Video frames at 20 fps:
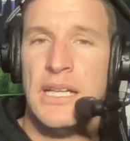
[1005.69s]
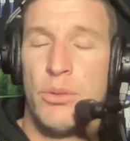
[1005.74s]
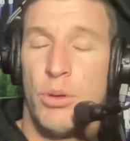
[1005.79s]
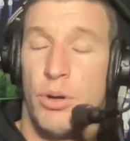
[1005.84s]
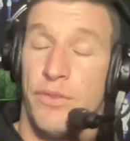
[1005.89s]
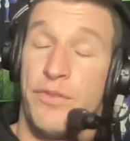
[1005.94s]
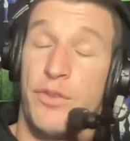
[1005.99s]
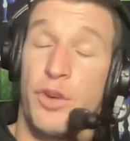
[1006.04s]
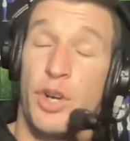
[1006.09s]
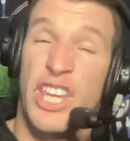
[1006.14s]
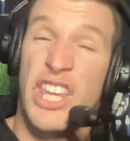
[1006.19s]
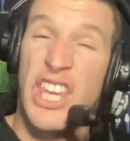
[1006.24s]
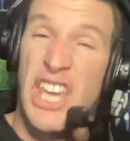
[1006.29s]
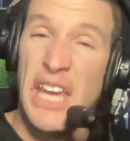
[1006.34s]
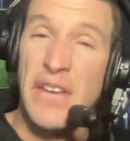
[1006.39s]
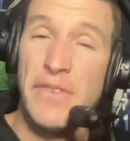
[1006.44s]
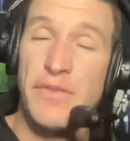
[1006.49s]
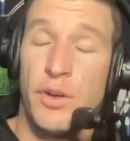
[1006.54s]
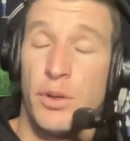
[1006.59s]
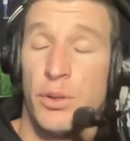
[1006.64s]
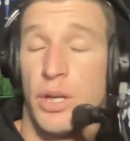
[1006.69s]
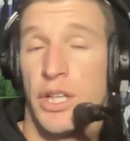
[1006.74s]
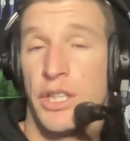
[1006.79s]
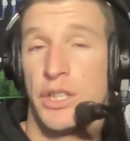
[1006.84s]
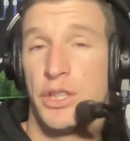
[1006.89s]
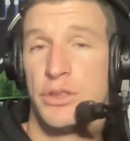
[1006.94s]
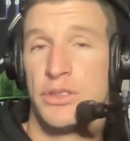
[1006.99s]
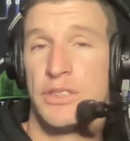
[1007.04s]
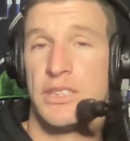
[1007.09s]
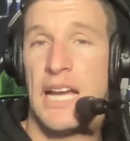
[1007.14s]
or for a key forward, I
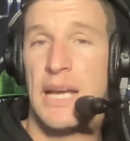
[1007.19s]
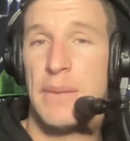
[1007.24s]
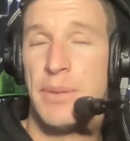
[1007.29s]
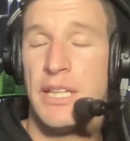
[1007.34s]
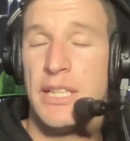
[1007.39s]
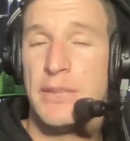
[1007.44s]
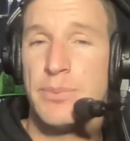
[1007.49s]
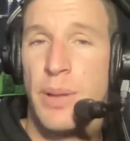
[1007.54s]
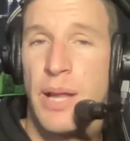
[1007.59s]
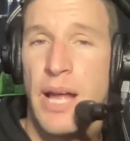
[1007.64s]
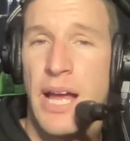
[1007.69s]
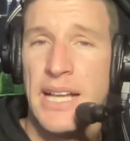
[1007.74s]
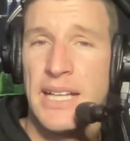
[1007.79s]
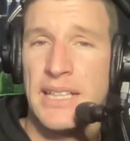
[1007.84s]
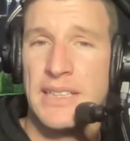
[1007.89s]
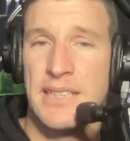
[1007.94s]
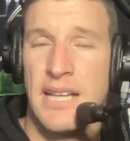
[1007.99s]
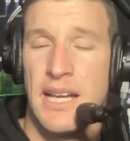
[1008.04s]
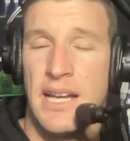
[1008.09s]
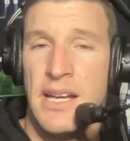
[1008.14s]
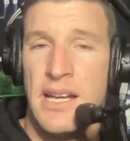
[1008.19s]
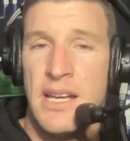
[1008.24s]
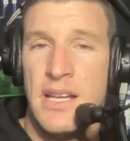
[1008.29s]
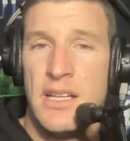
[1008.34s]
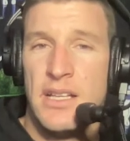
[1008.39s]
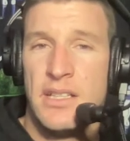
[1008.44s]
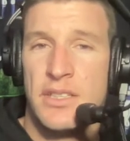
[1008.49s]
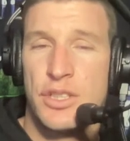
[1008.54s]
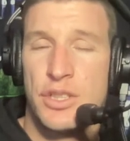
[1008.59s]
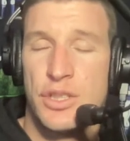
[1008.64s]
should say, but he's playing as a
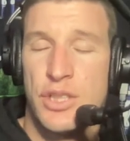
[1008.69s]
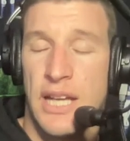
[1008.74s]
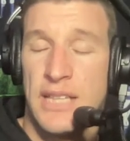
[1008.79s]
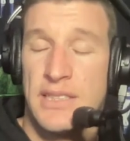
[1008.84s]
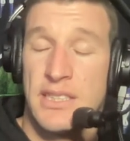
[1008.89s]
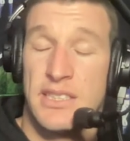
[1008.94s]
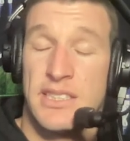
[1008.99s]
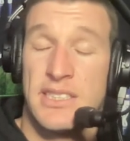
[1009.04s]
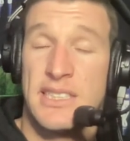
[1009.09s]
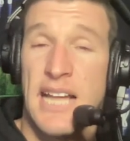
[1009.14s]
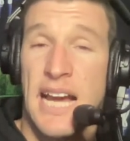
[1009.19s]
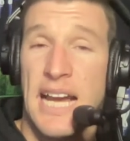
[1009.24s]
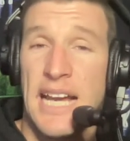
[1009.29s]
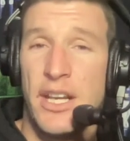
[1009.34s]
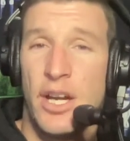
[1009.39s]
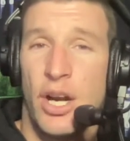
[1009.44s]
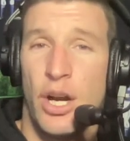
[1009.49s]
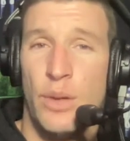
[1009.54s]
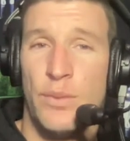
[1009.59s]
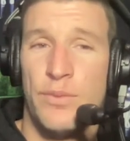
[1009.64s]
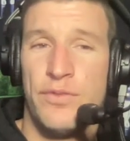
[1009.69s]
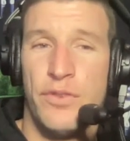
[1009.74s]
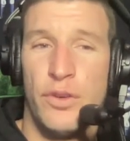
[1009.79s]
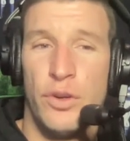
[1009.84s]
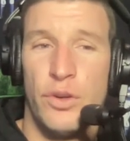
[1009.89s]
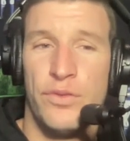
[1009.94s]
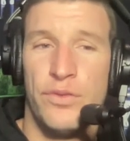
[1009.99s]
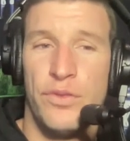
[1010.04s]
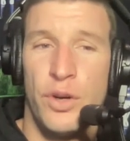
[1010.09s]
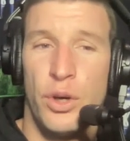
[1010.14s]
stay-at-home
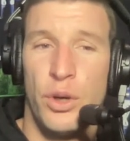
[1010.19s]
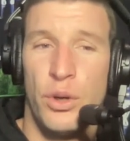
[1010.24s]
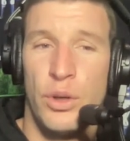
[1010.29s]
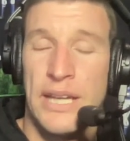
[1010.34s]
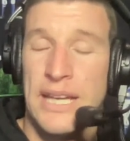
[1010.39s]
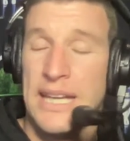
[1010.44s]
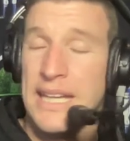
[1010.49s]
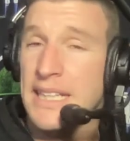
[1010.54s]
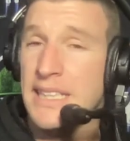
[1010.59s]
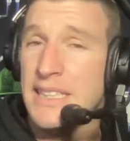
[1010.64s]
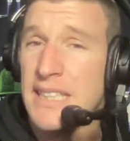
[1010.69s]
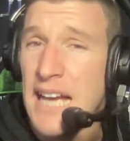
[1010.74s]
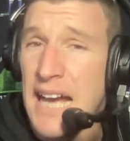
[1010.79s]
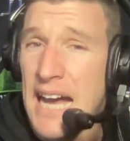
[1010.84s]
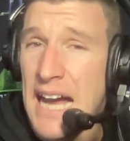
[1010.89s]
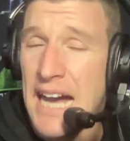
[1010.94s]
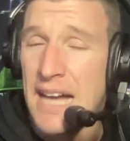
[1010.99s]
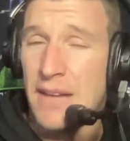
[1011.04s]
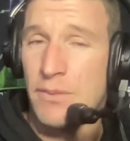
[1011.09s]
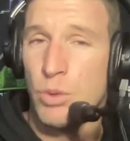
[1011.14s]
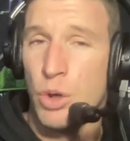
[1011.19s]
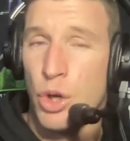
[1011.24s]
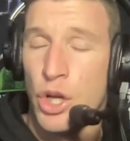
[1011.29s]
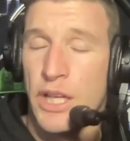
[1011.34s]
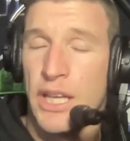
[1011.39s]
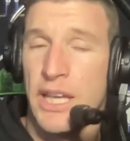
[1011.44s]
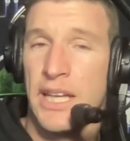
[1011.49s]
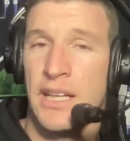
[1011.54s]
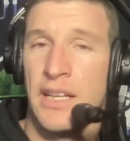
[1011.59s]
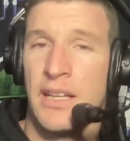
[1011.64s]
full forward. He's a
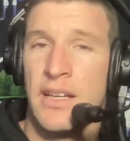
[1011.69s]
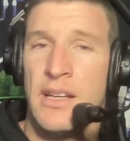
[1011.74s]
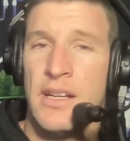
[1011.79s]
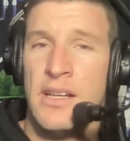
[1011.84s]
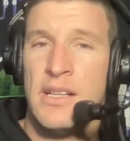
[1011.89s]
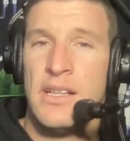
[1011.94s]
hard-working